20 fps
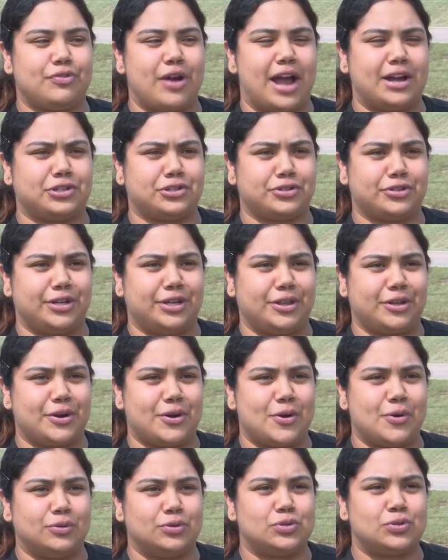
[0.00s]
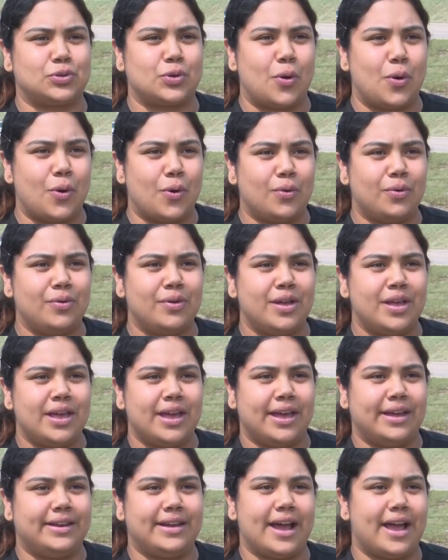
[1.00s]
fracturing their own skull
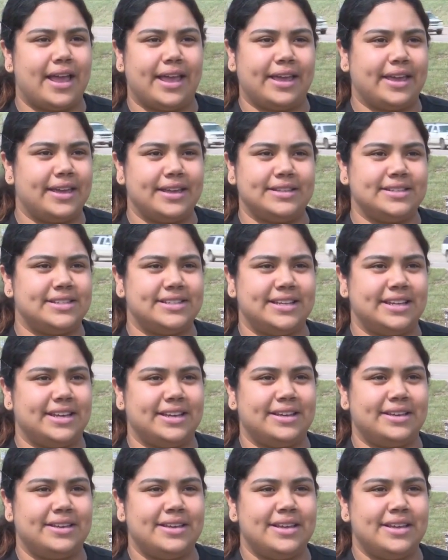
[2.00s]
and dying instant.